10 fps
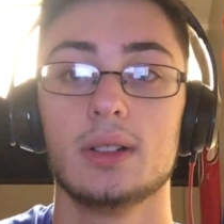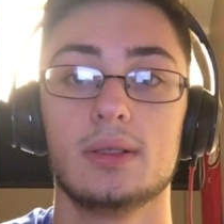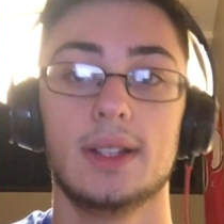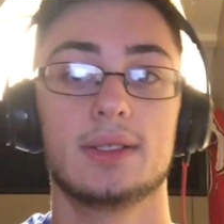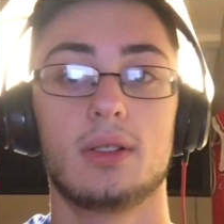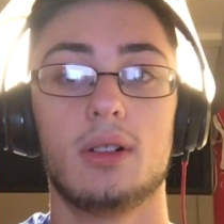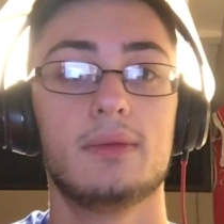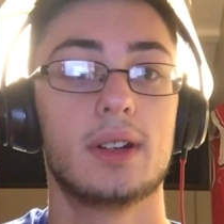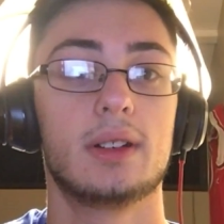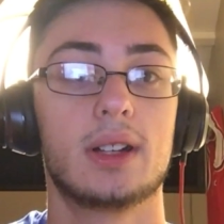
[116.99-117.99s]
These are all
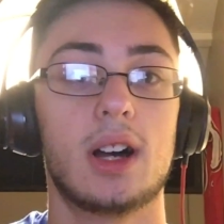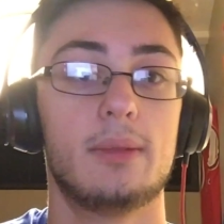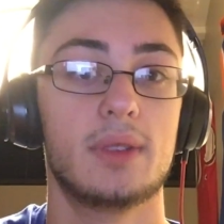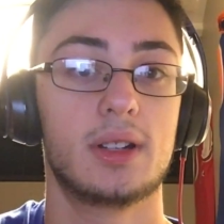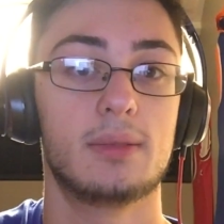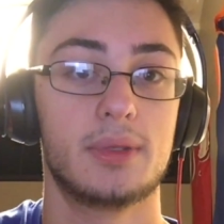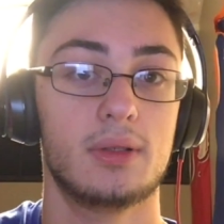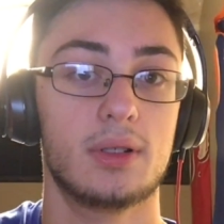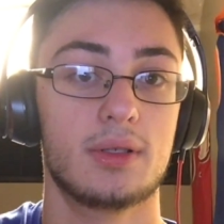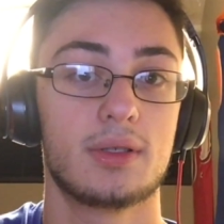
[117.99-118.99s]
very common in
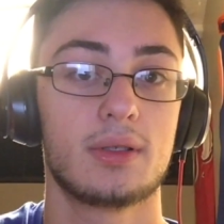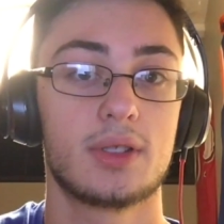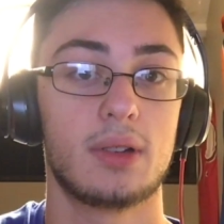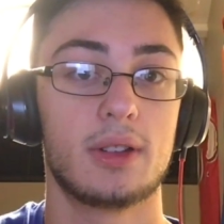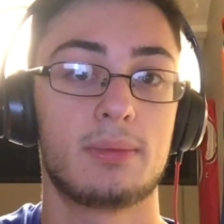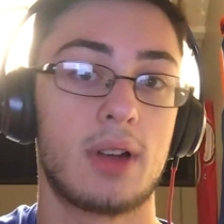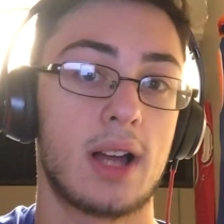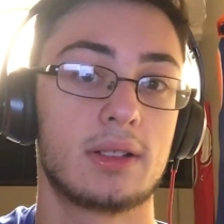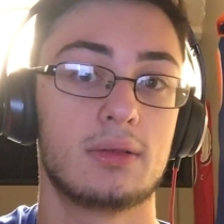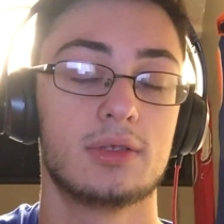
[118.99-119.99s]
computers, so it is
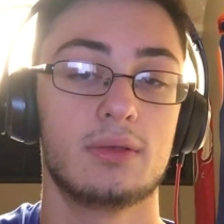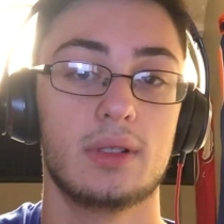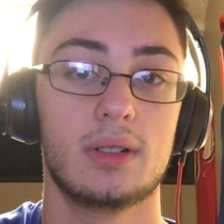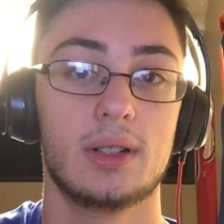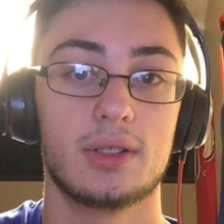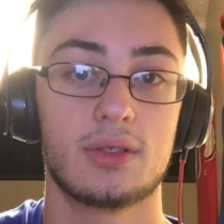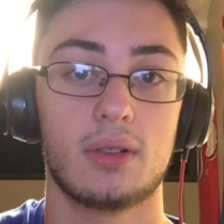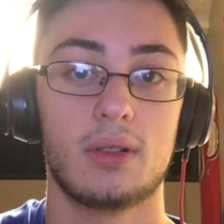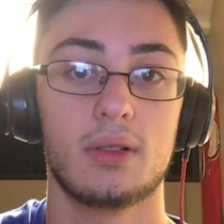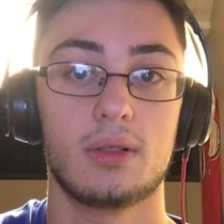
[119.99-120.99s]
practical to
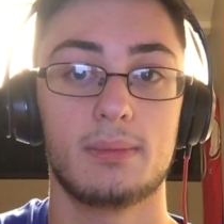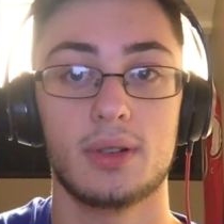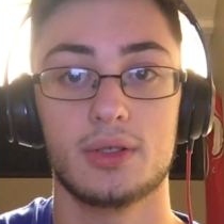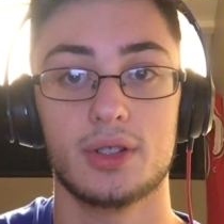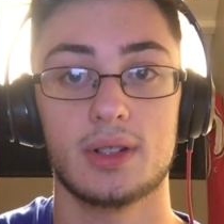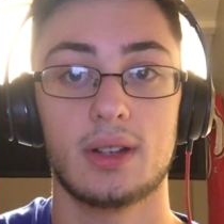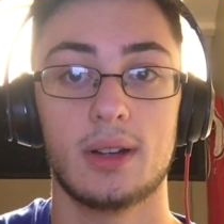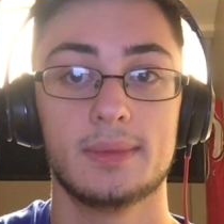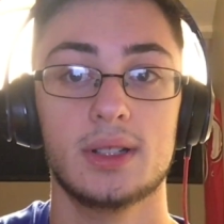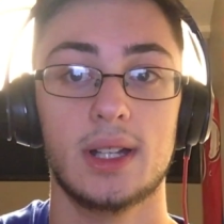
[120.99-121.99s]
install or purchase an
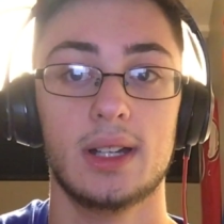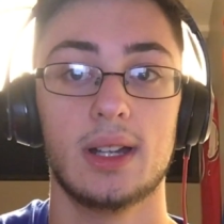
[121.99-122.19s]
up-to-date